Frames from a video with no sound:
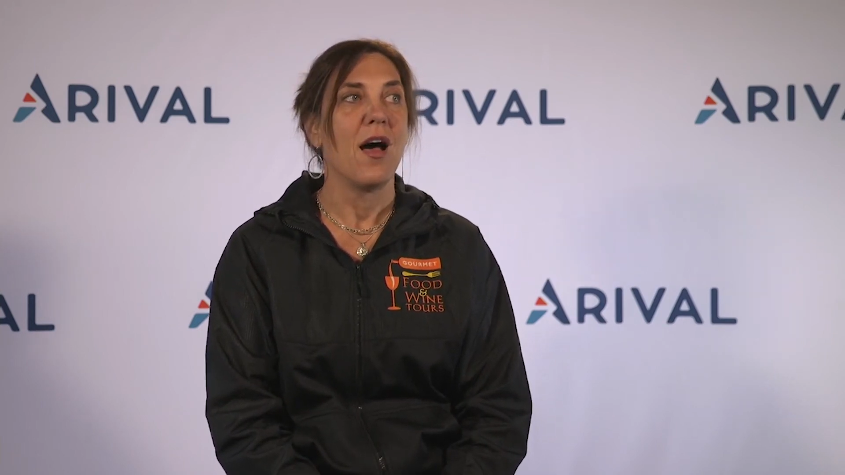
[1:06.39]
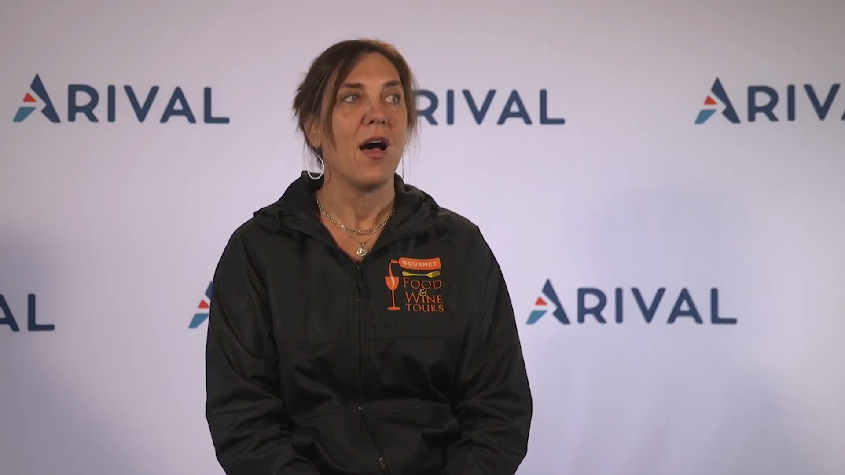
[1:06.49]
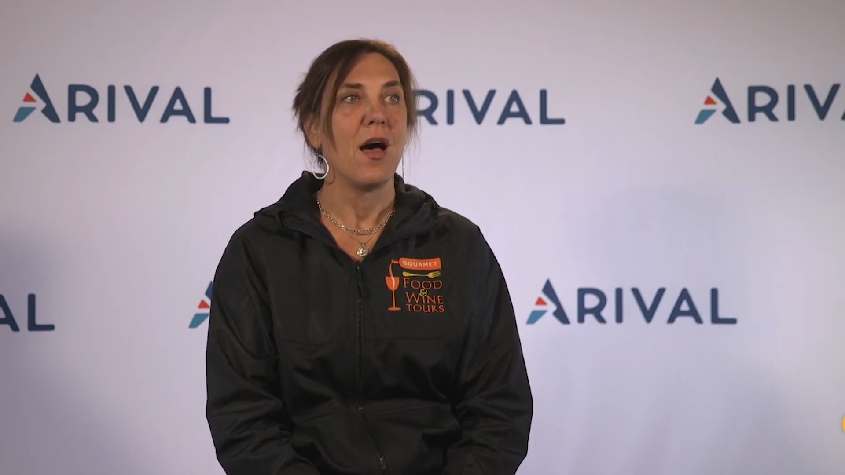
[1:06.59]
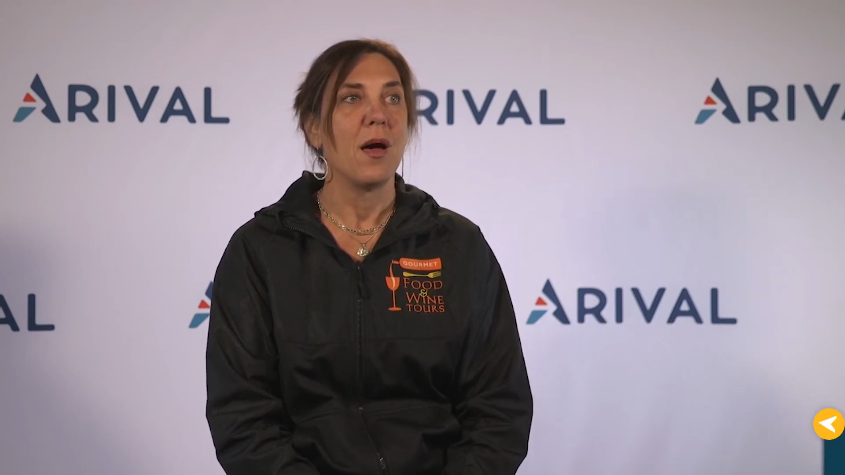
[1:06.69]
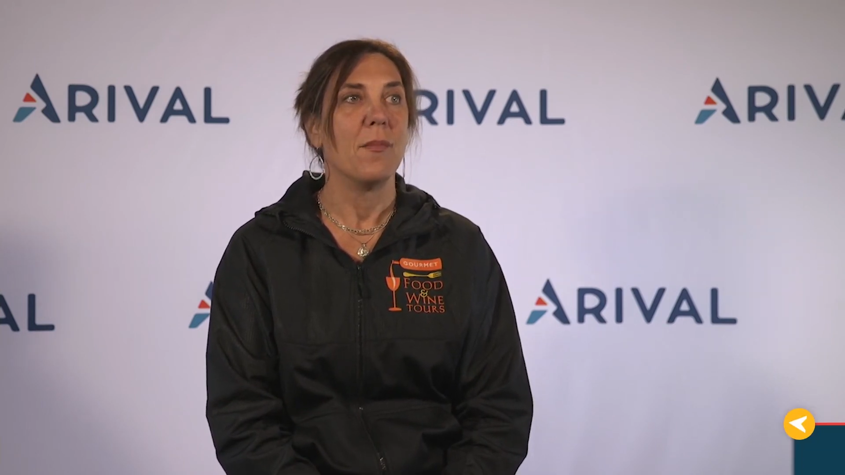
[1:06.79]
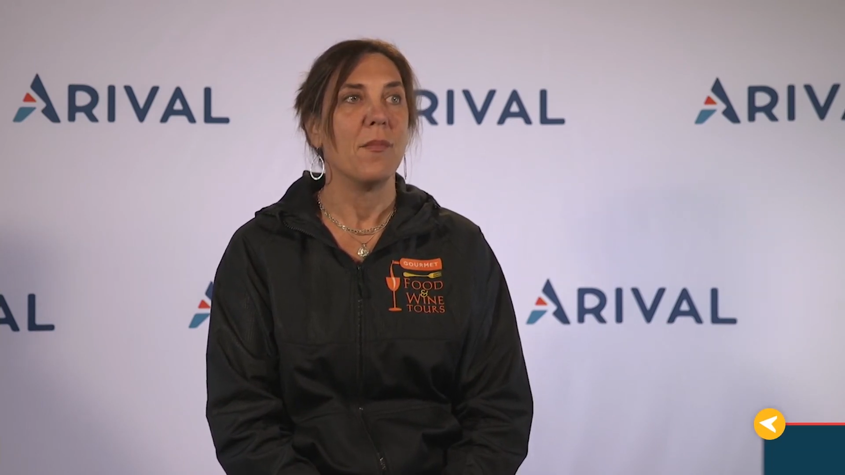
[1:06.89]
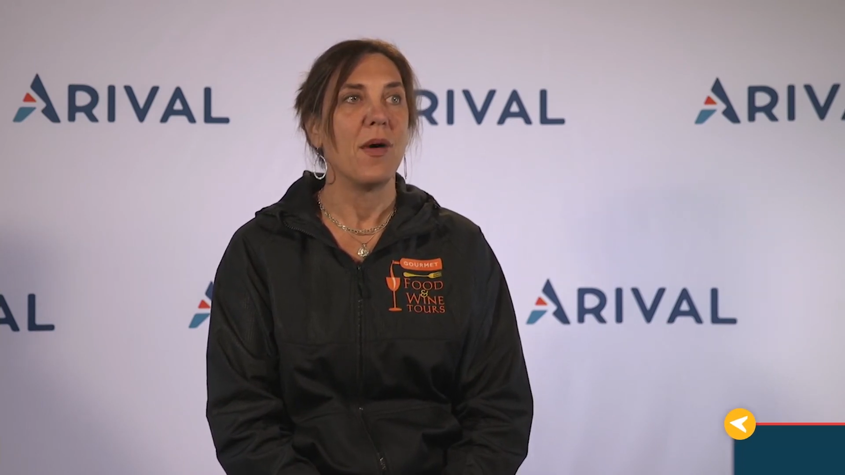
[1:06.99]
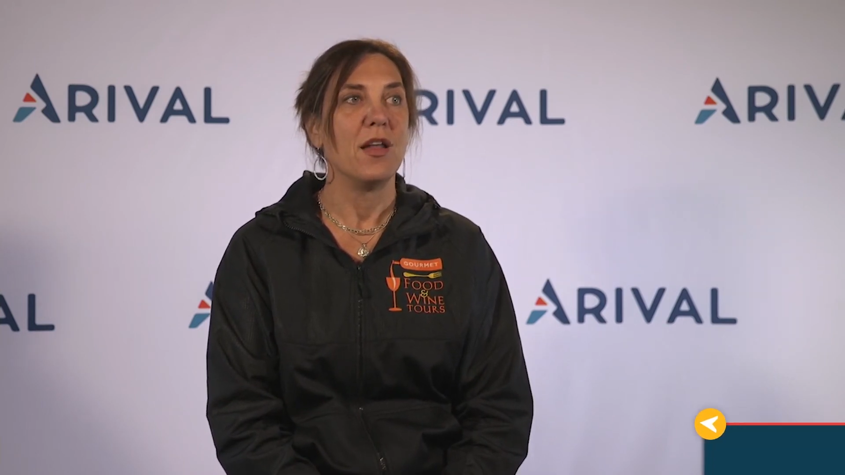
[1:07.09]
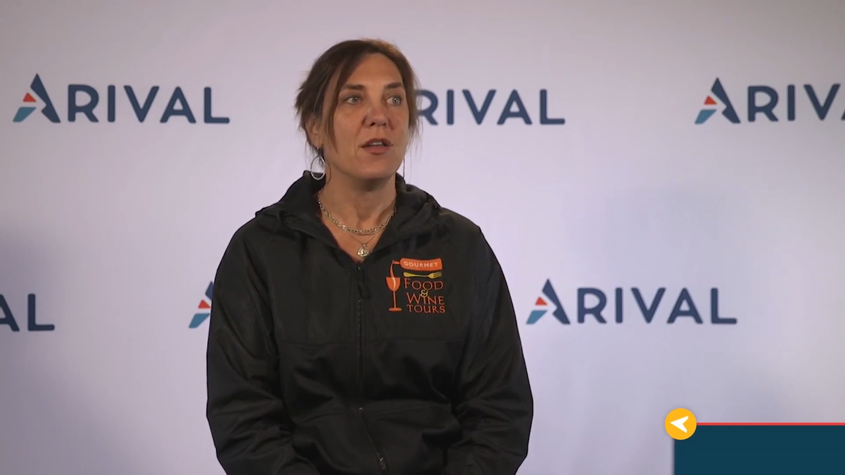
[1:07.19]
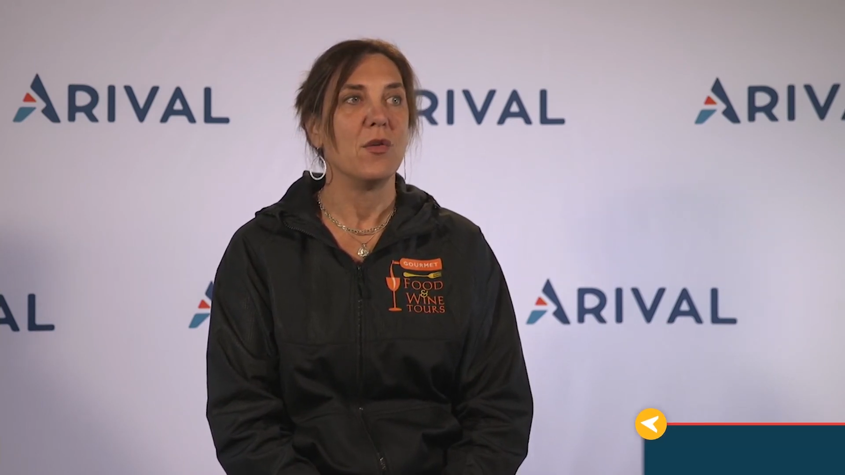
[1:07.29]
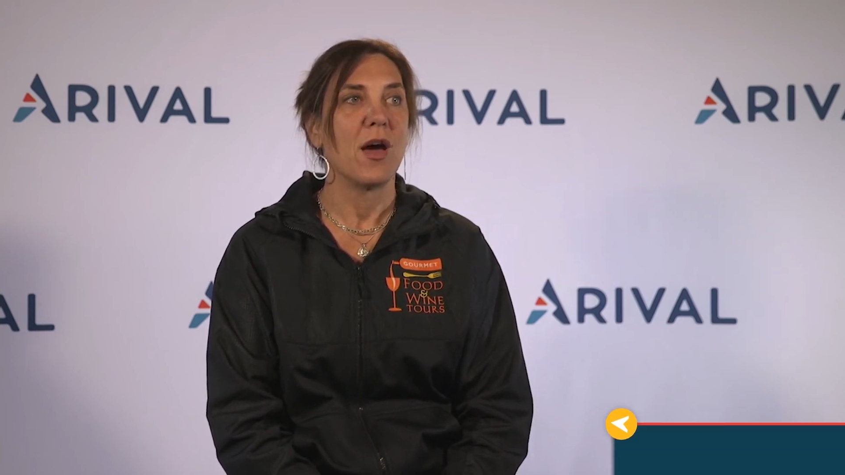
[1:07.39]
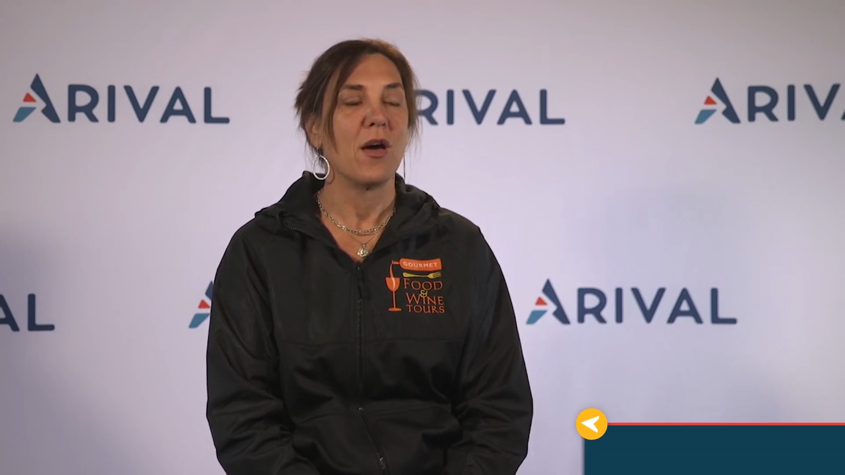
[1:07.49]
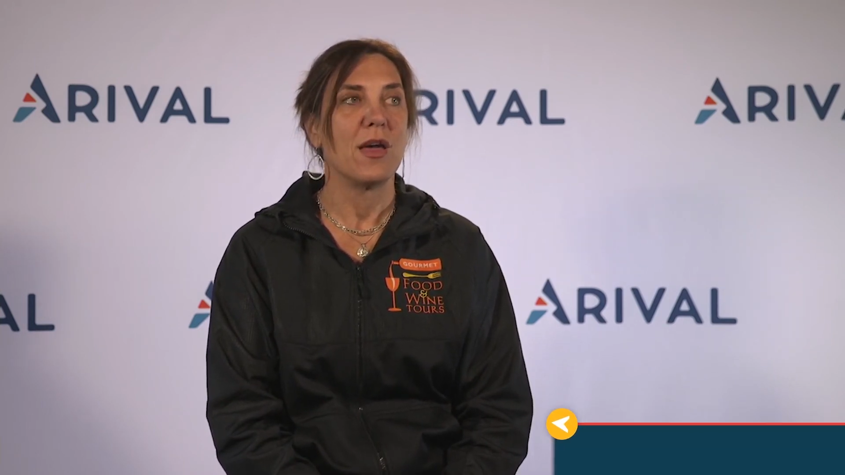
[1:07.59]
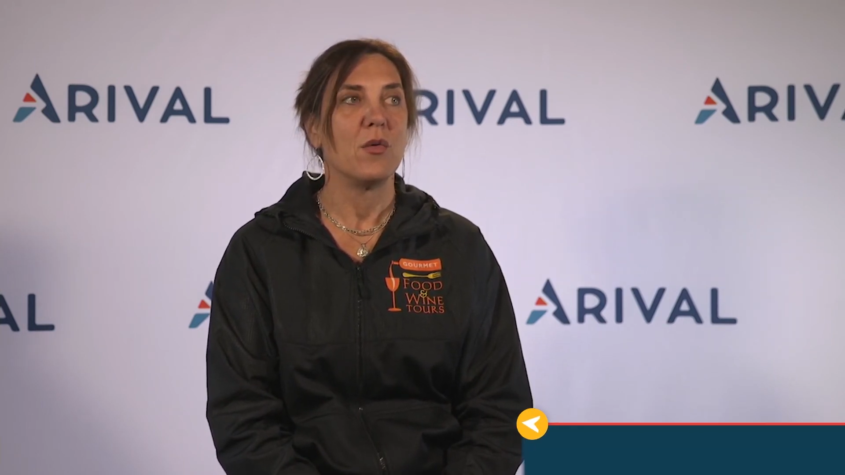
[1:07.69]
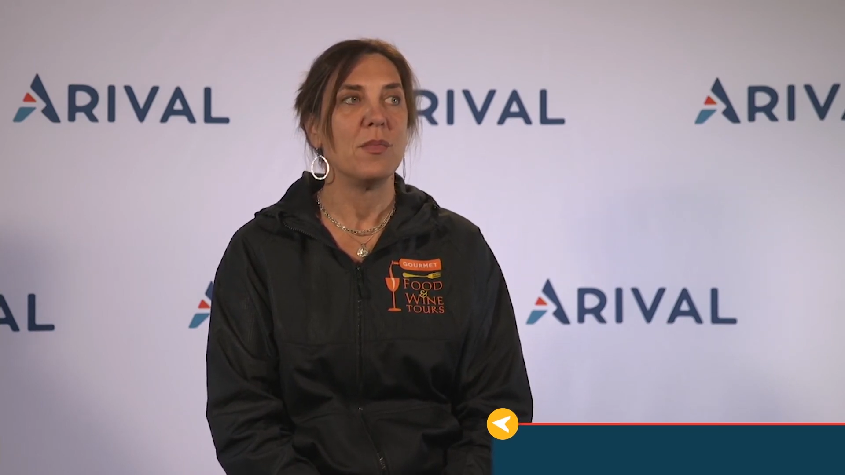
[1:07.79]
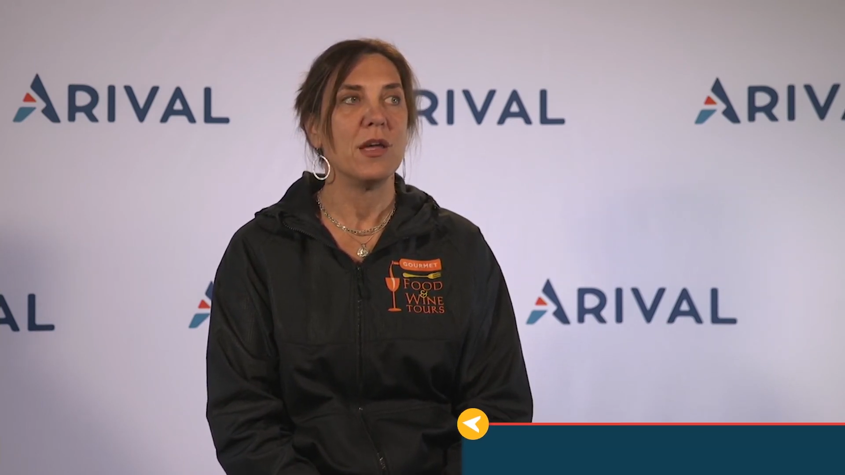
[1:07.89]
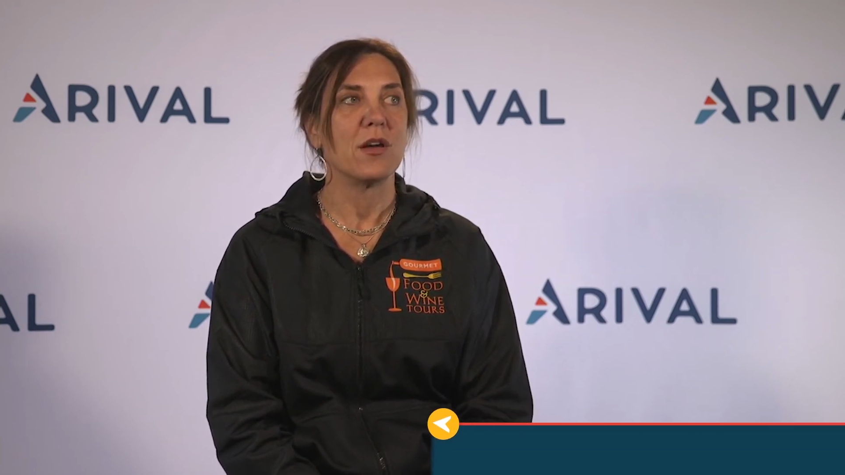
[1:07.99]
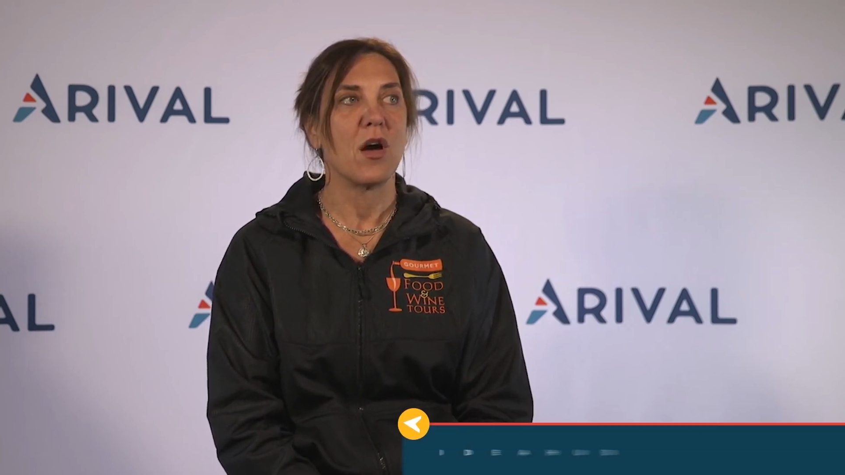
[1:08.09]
I knew how they would be in